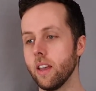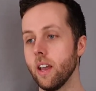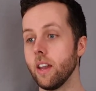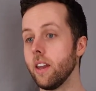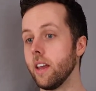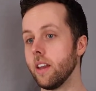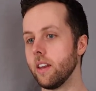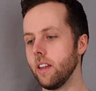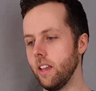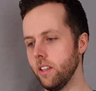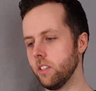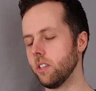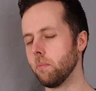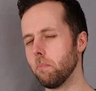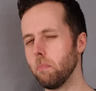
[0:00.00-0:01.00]
and then
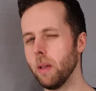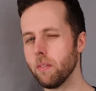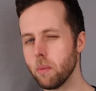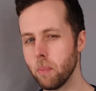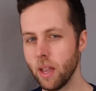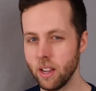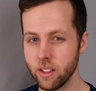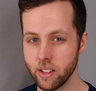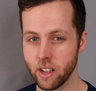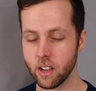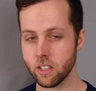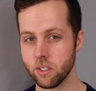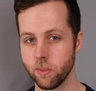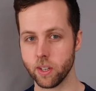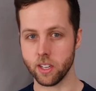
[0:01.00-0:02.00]
it's a bit of a pain in the
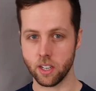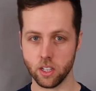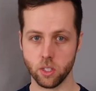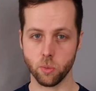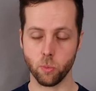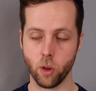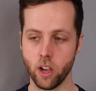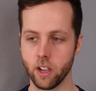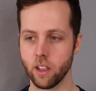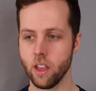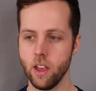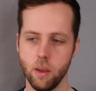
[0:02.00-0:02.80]
ass when it doesn't work,